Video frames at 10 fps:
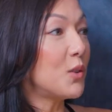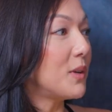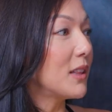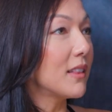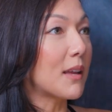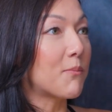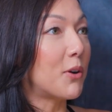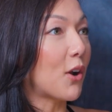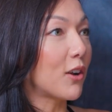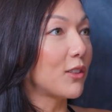then do we like
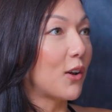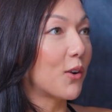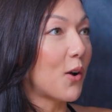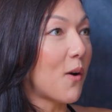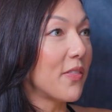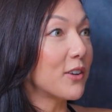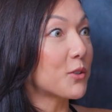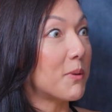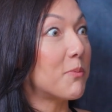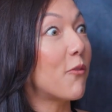put our logo on
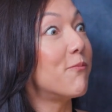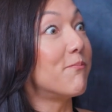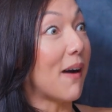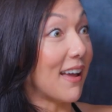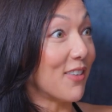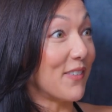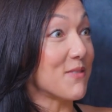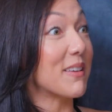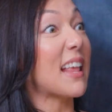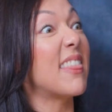there so people buy the
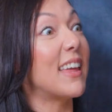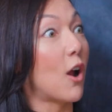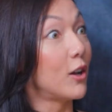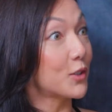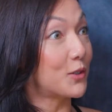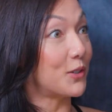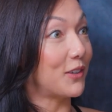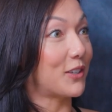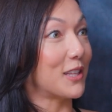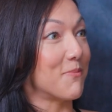VPix and then also
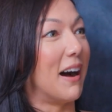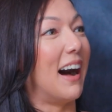tune into the